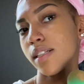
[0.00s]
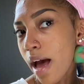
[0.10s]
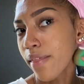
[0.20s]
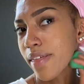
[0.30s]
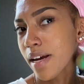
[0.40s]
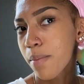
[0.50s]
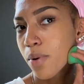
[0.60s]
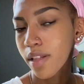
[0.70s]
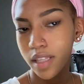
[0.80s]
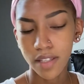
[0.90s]
I think I
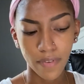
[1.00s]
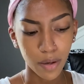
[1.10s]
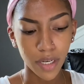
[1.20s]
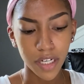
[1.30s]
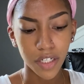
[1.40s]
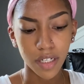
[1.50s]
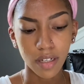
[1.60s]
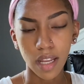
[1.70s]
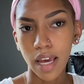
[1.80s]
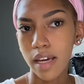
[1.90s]
bought this
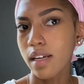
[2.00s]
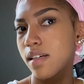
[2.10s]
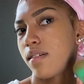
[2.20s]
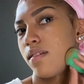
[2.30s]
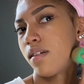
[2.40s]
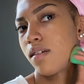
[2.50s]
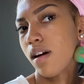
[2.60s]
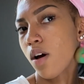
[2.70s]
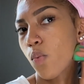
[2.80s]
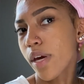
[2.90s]
foundation like
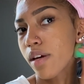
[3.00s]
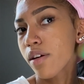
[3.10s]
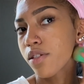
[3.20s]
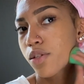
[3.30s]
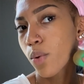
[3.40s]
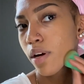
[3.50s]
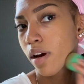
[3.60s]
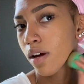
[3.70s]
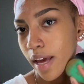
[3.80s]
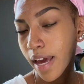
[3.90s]
a week or two
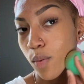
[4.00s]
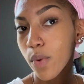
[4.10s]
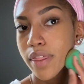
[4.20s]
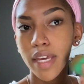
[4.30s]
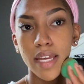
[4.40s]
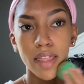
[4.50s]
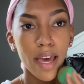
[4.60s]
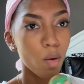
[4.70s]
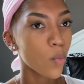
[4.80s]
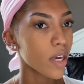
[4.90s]
ago, and within
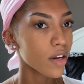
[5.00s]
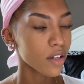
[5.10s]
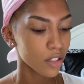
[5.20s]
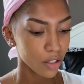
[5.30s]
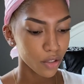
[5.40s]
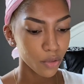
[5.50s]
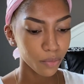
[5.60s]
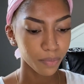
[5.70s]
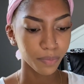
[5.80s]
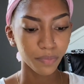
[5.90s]
that week or two,
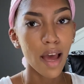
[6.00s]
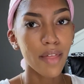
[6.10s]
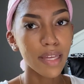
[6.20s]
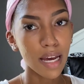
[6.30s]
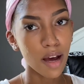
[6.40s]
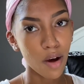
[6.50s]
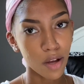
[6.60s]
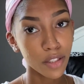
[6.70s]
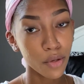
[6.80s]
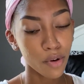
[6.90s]
I think I
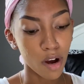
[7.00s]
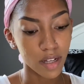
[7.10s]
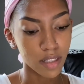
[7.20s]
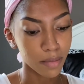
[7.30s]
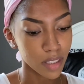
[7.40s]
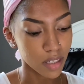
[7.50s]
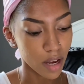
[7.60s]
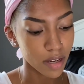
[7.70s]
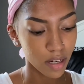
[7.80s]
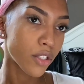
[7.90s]
also caught some sun.